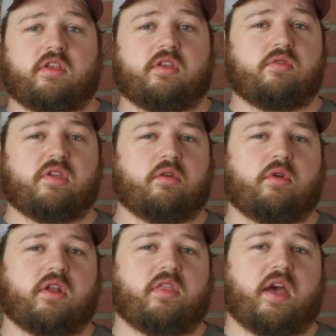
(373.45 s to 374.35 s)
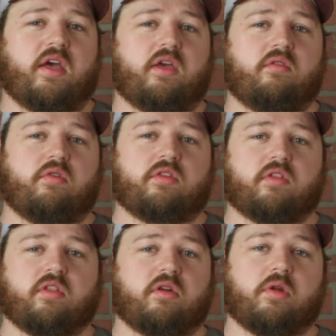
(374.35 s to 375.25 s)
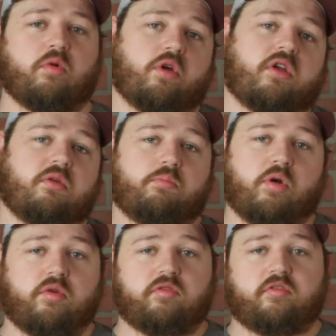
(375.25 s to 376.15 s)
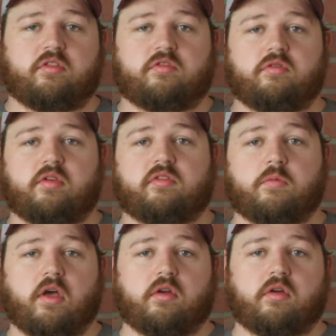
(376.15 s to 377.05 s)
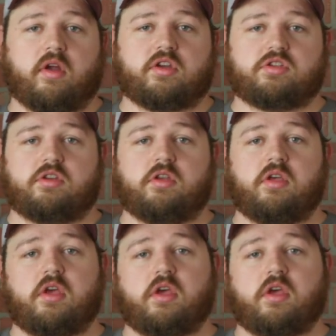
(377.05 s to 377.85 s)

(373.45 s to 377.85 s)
and you can get rid of that with a little bit of work in post, just doing some color correction.